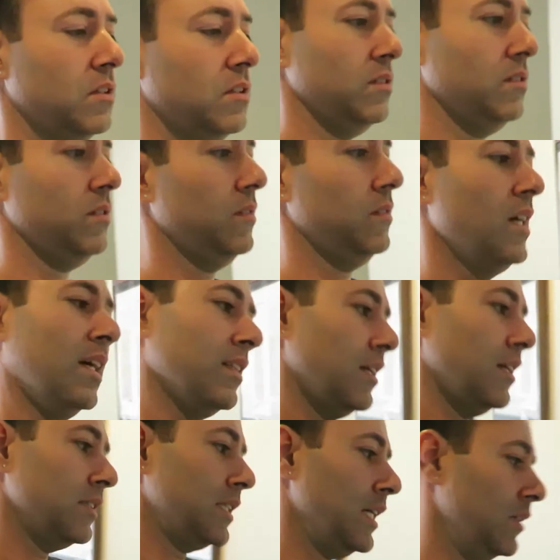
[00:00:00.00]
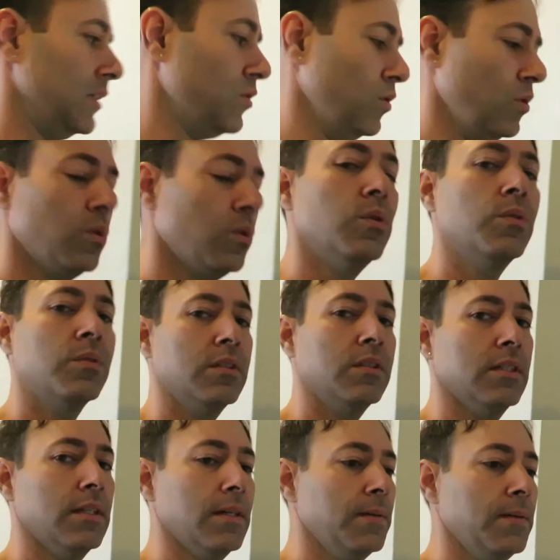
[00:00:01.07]
So that's kind of cool,
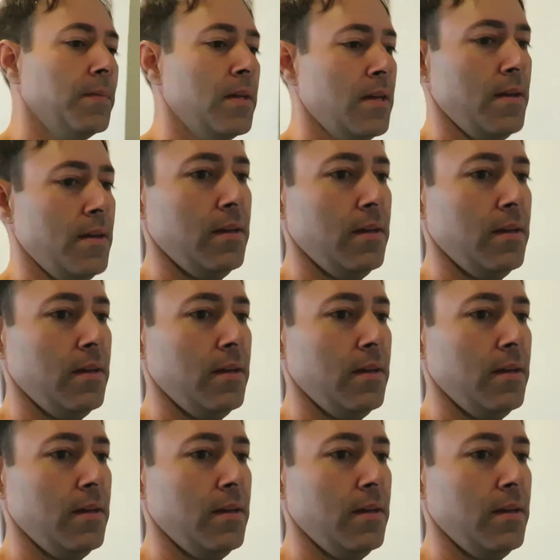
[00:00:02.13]
you know.